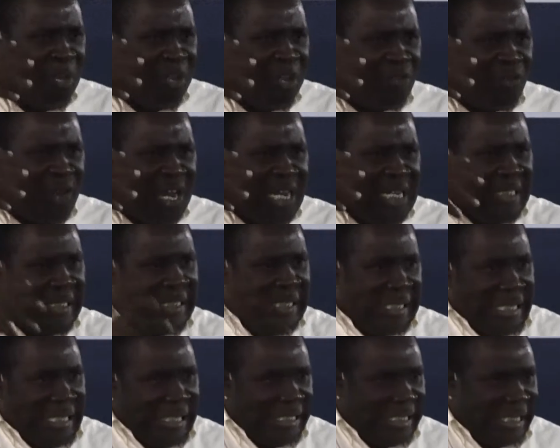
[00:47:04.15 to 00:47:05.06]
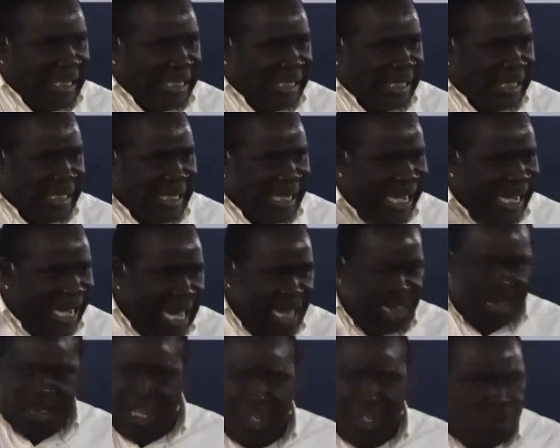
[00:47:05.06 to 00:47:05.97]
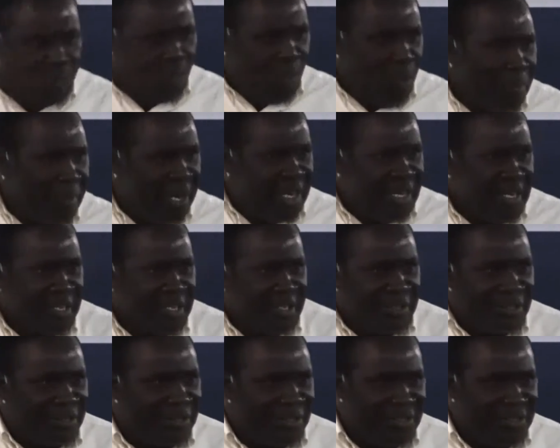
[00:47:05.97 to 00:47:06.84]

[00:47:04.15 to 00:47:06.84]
between Jesus and this woman.